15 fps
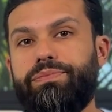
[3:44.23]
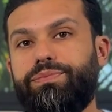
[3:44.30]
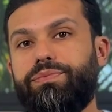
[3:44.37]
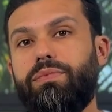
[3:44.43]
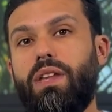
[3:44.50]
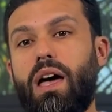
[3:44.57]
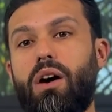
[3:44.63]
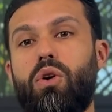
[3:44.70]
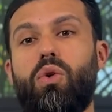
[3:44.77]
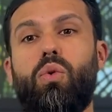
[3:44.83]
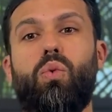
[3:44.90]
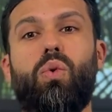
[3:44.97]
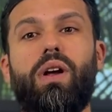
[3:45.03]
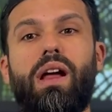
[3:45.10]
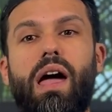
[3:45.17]
Now,
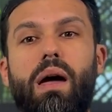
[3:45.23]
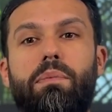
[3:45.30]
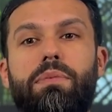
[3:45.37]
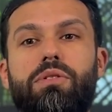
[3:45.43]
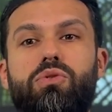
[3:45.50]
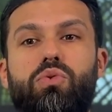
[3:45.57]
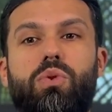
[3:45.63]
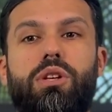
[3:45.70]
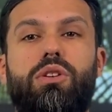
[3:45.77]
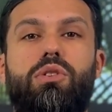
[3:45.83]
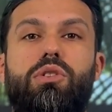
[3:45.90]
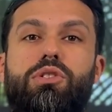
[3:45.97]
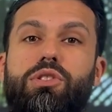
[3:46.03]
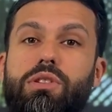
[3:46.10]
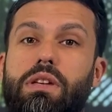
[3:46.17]
what happens when
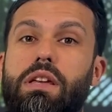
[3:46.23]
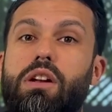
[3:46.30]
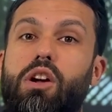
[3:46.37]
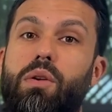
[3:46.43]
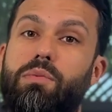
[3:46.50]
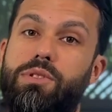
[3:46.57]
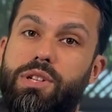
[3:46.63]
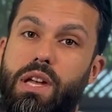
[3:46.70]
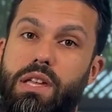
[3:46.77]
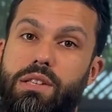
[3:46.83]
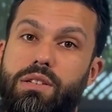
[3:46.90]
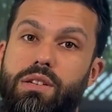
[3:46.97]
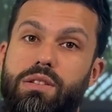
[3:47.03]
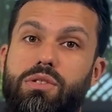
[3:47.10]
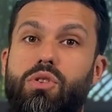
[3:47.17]
your income
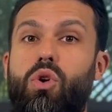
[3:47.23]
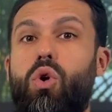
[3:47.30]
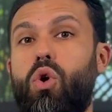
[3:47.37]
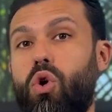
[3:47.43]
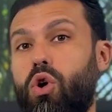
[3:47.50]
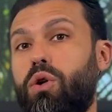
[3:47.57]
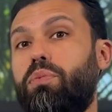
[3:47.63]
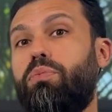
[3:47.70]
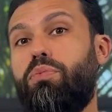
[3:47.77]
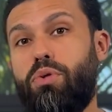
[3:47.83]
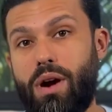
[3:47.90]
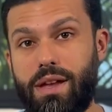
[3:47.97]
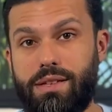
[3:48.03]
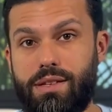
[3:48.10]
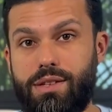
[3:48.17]
changes or
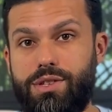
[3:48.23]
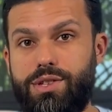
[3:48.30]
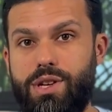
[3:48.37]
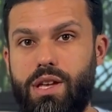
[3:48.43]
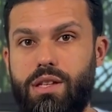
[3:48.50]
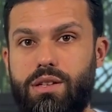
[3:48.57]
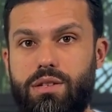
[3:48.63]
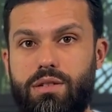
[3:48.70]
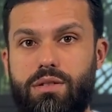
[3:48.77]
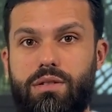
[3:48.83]
prices change?